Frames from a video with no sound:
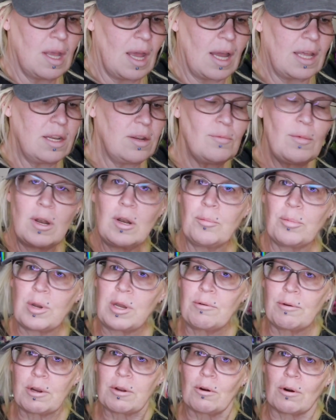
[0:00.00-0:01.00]
I didn't want to
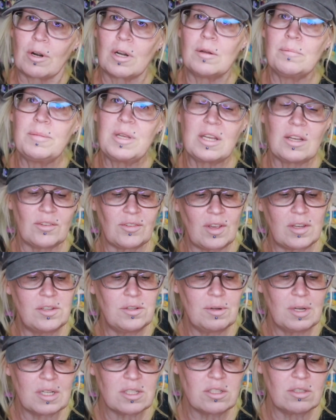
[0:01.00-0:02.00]
pre-record them because I
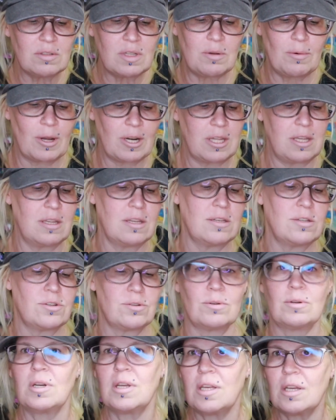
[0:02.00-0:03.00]
do actually want to
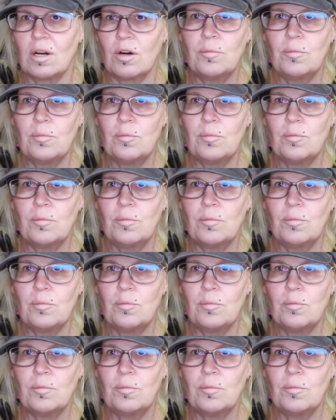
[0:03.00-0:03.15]
enjoy